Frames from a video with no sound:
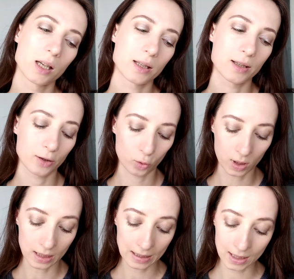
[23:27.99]
So
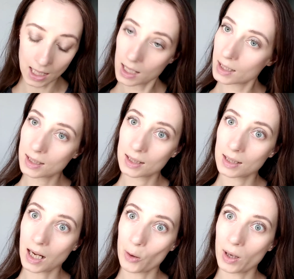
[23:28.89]
instead,
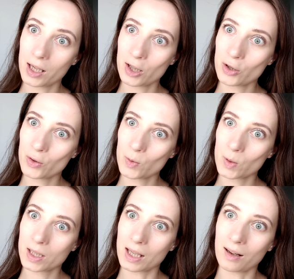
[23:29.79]
now I
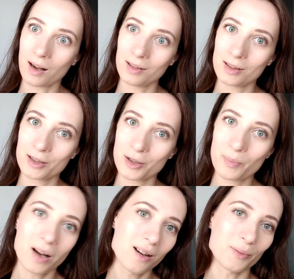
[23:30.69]
use a colored
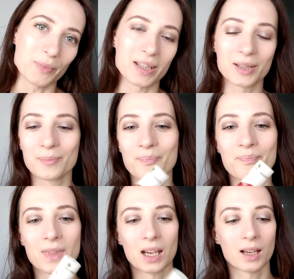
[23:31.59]
balms.
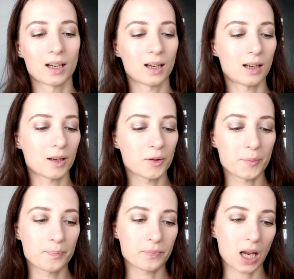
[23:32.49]

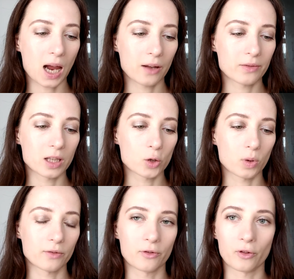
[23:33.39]
I have this
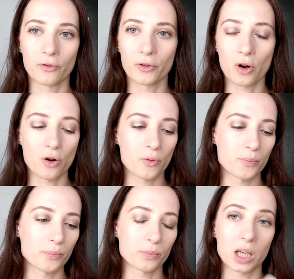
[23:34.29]
one
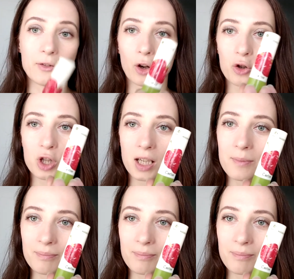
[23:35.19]
from Yves Rocher.